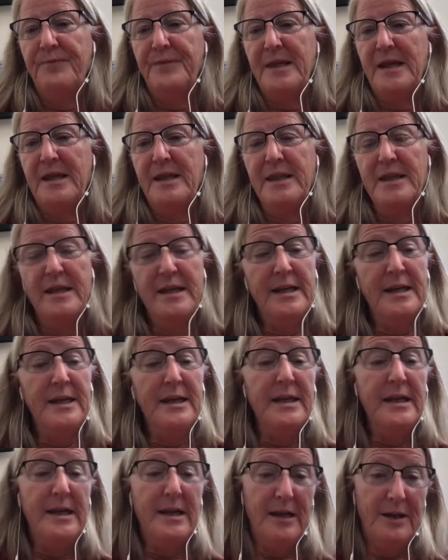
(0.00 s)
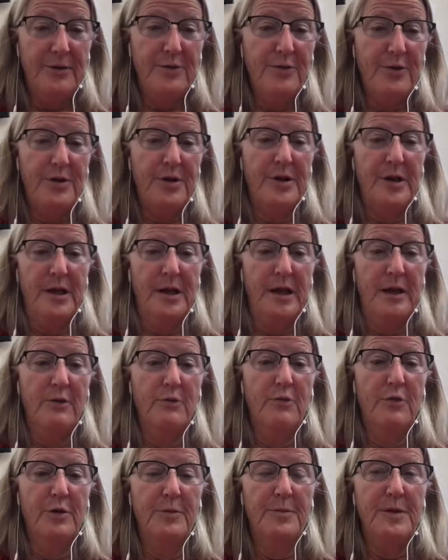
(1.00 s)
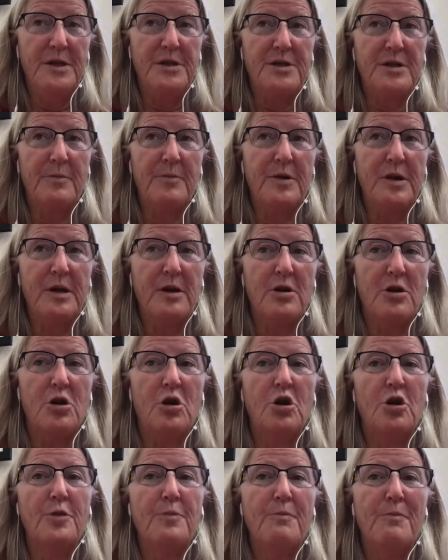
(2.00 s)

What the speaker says: And then the other thing would be something called